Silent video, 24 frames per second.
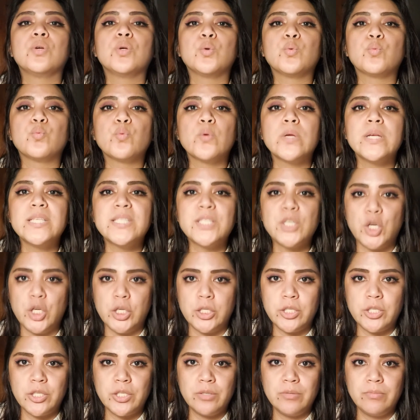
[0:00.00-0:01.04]

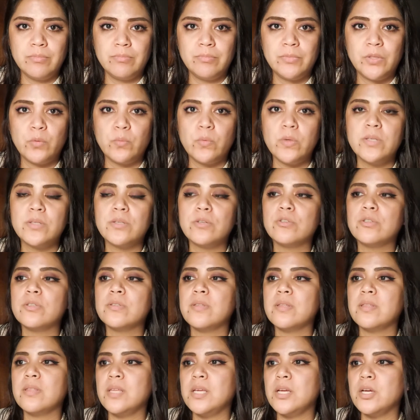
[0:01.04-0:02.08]
research
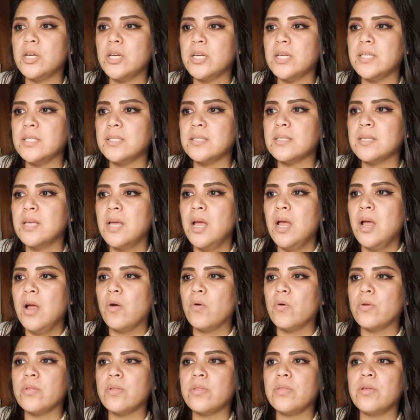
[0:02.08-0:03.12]
the theories
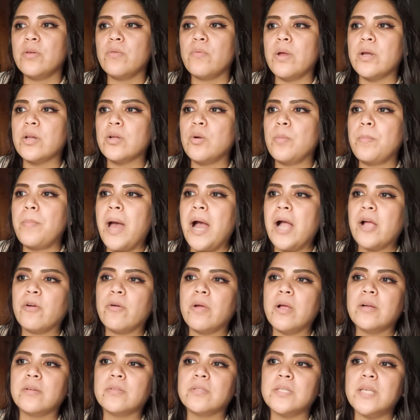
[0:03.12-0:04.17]
or the theoretical
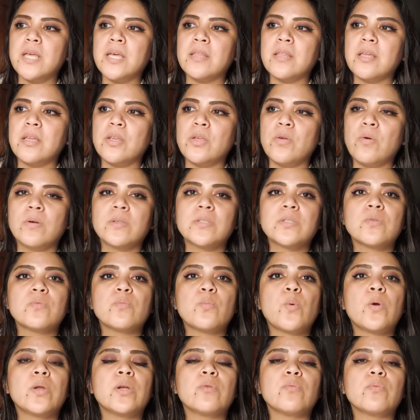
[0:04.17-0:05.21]
backgrounds, and then you also
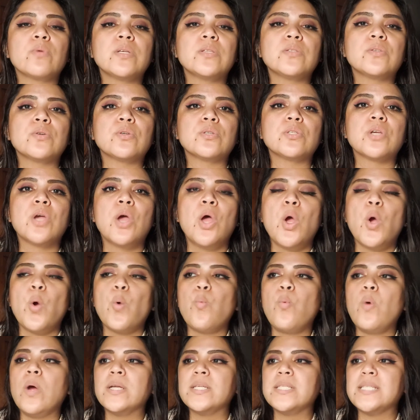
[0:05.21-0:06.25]
want to research
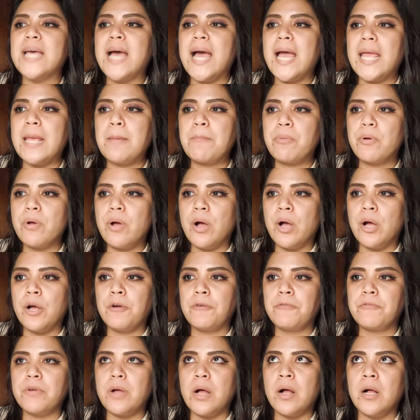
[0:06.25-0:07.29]
what type
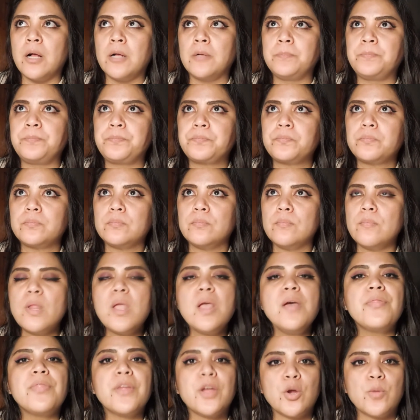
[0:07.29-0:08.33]
of
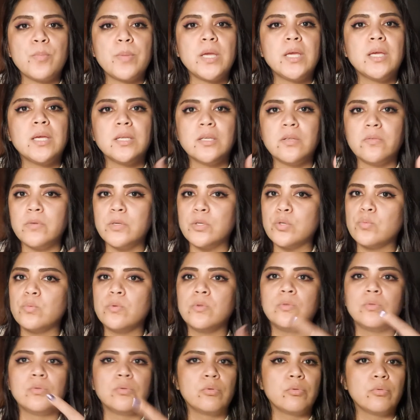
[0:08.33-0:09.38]
therapy,
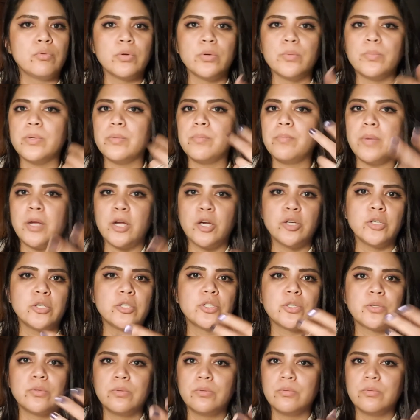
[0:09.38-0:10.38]
individual, group, marriage,